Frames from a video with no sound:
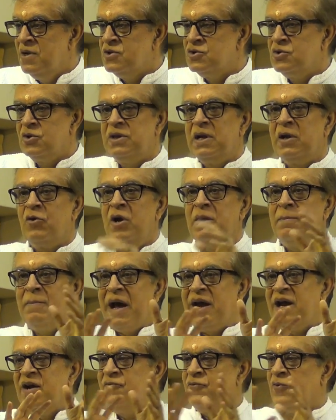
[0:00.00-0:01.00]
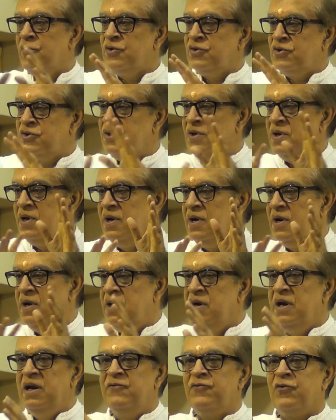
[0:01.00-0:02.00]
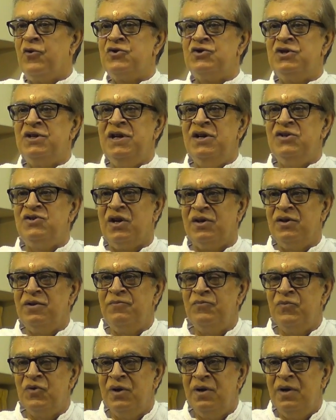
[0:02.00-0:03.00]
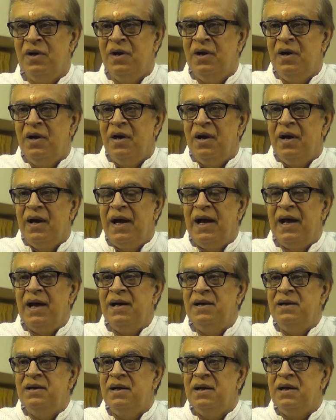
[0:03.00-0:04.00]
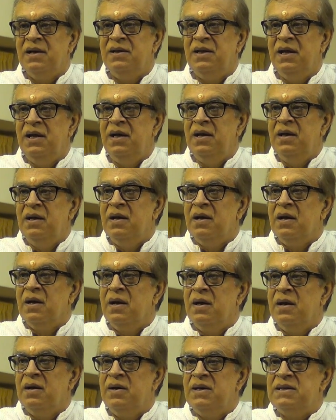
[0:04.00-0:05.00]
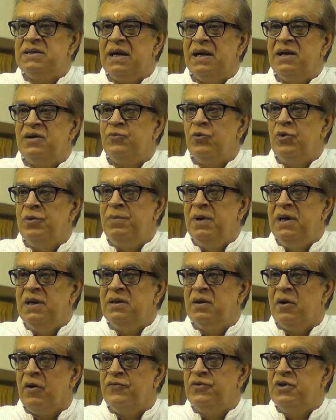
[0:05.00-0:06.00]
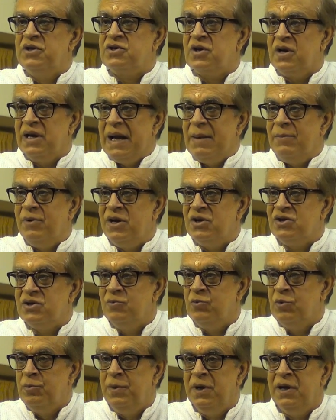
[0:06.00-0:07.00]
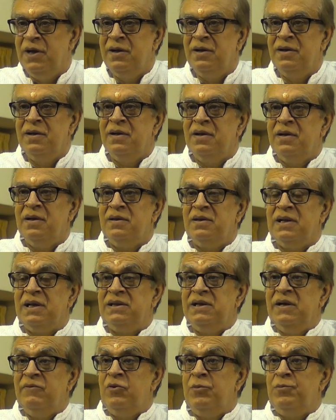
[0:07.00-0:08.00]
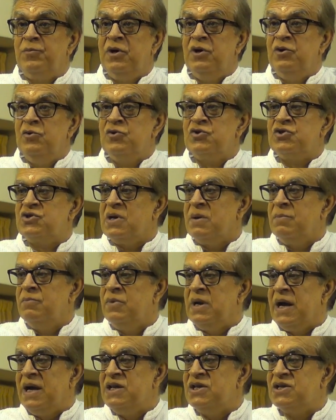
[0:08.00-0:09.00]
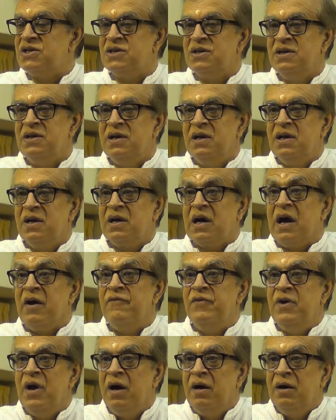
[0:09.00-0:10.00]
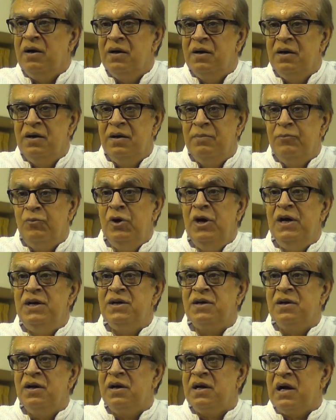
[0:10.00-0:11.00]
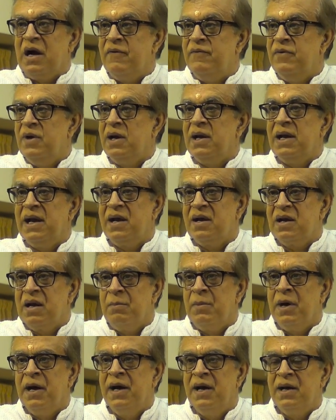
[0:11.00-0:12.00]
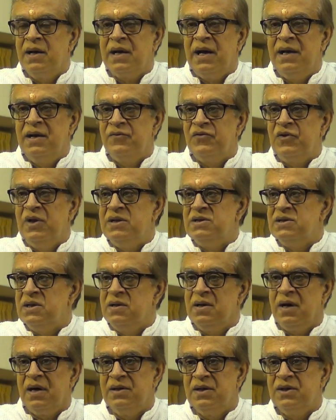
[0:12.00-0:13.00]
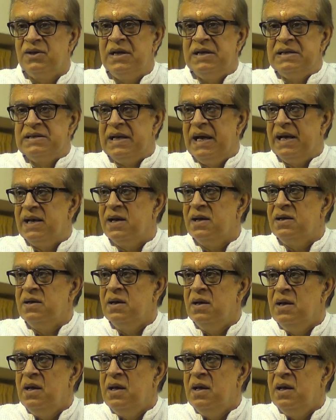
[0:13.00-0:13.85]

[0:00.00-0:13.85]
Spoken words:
So they're going back and forth, reinforcing each other. And the result would be, of this collaboration would be, that they would produce some nice kavya, political kavya, like Ramayana kind of things and other things like it.